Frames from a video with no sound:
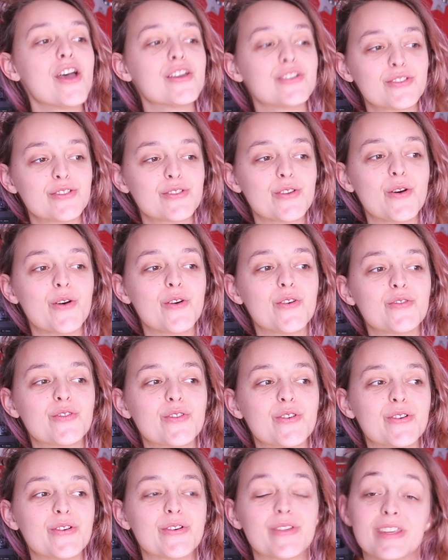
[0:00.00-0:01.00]
So
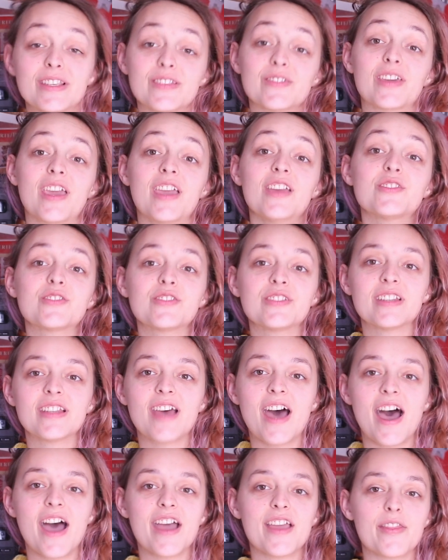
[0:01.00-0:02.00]
for this occasion,
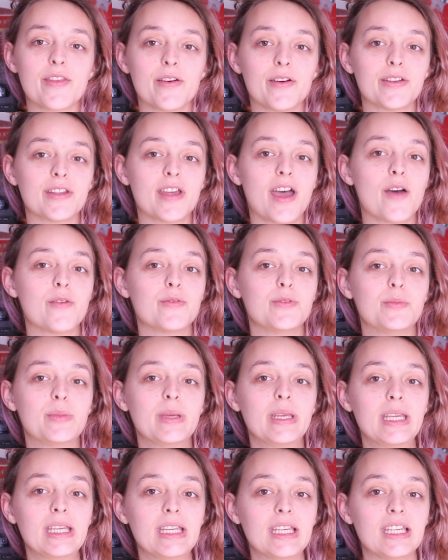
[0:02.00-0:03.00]
I thought I would
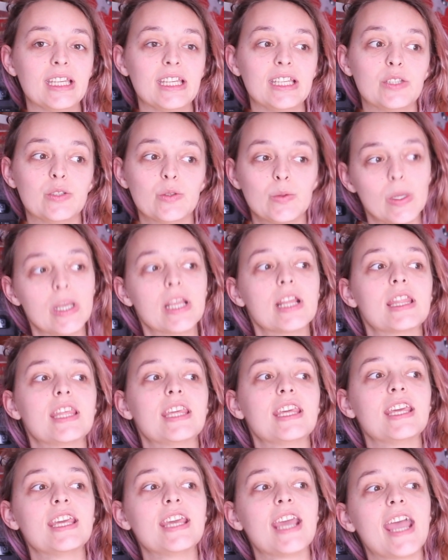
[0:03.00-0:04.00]
be doing
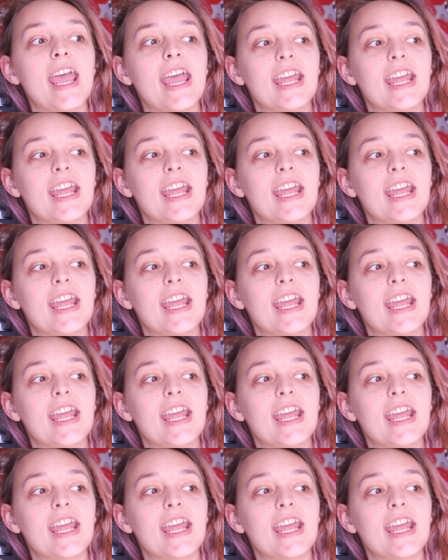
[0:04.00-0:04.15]
the